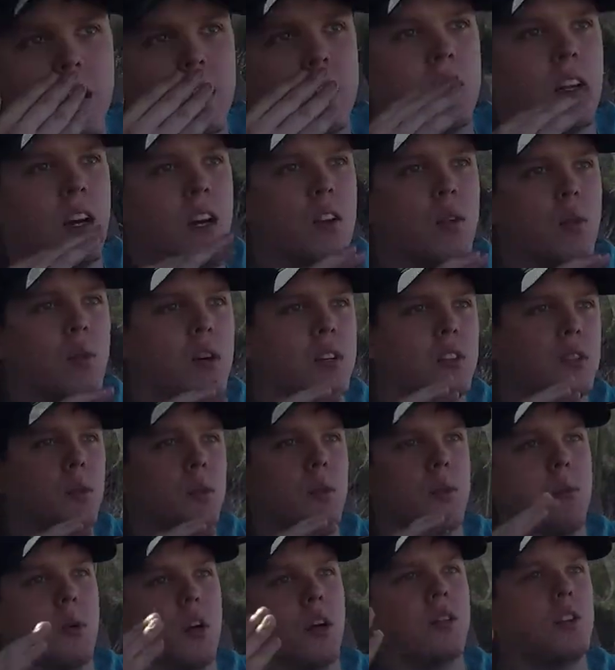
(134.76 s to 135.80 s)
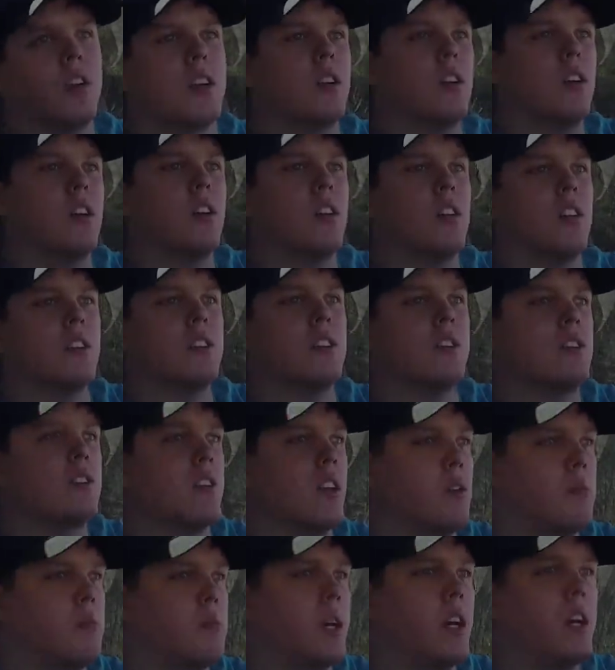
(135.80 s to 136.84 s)
Kind of once we both get all on the
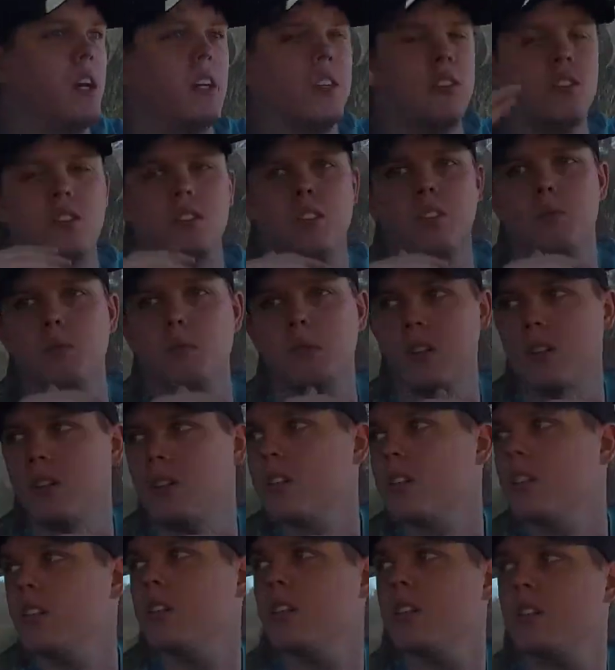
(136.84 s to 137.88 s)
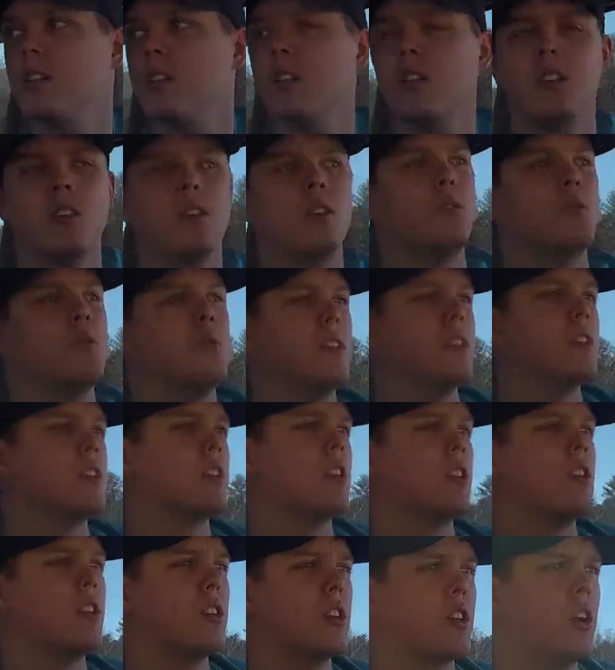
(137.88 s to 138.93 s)
same page, then we want to
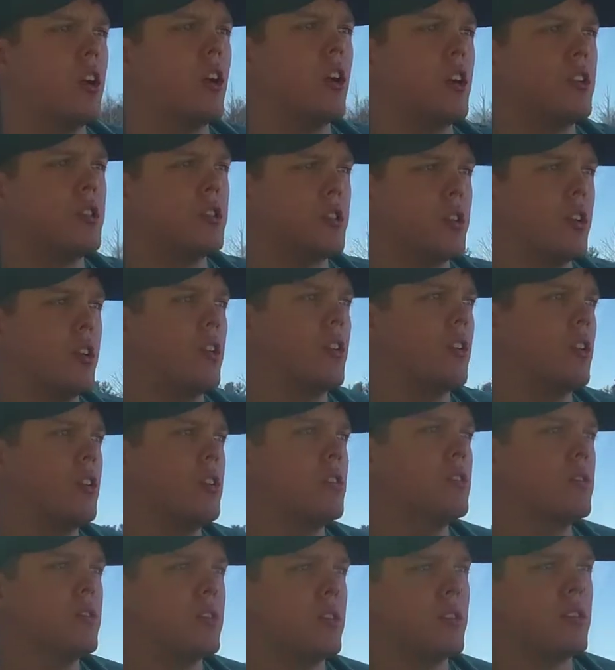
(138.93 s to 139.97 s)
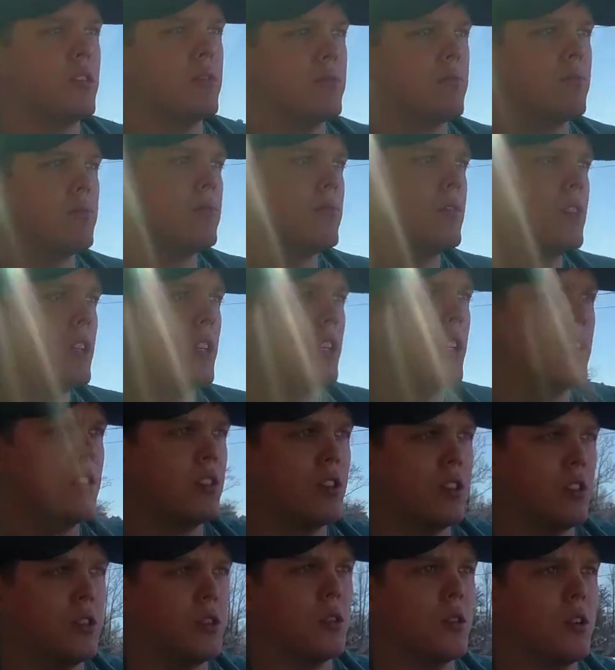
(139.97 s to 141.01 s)
go to car shows and,
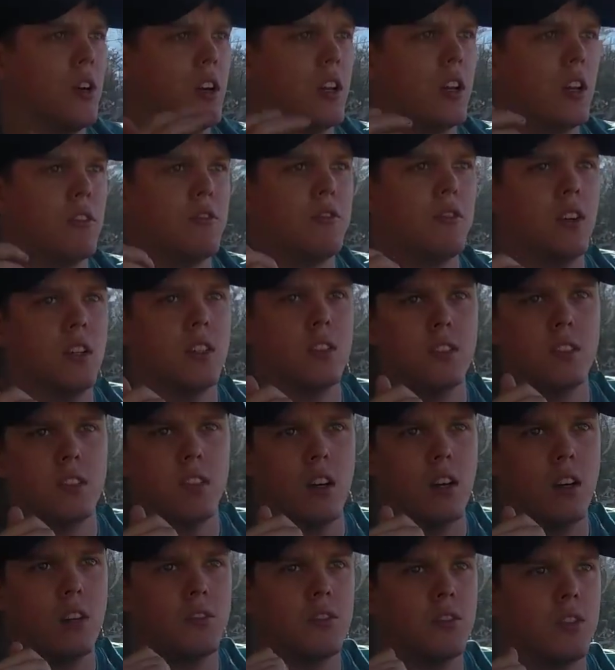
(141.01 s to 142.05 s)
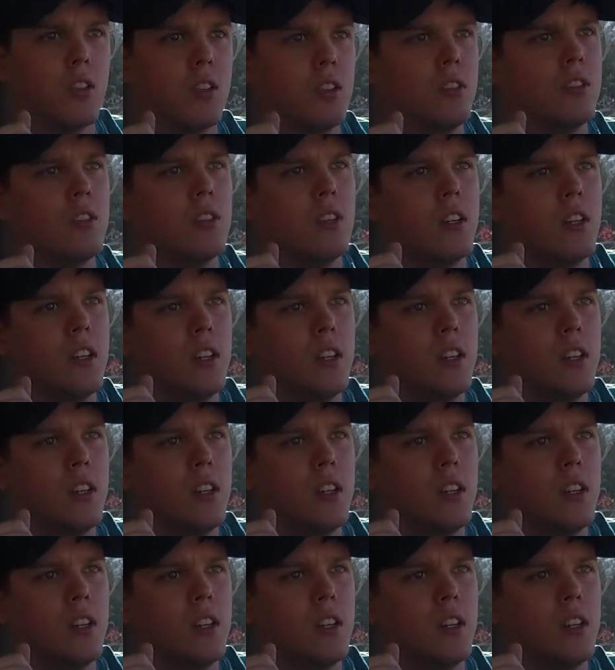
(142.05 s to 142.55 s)
you know, do all that fun stuff. So